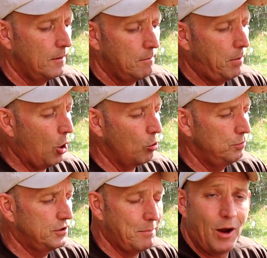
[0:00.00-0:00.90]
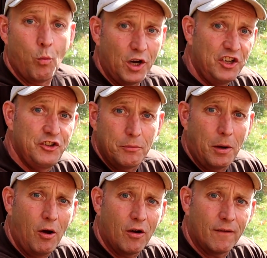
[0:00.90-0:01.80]
bulbs about 1 inch
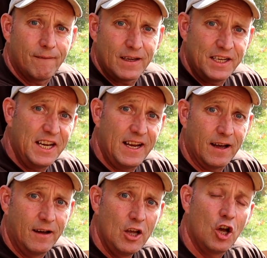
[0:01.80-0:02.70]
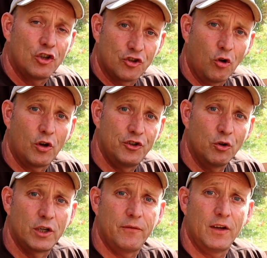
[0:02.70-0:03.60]
apart in here, as long as
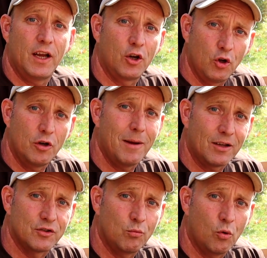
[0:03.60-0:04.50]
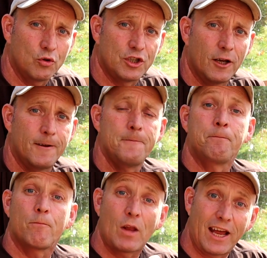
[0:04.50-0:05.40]
you're giving it a good amount of water
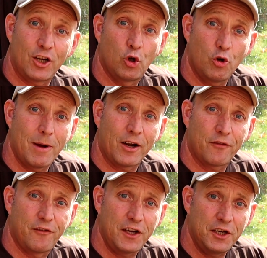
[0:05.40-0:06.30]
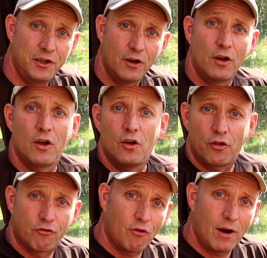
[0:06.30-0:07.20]
and a good amount of feed
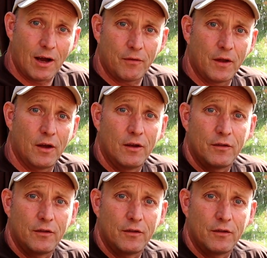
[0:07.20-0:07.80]
throughout the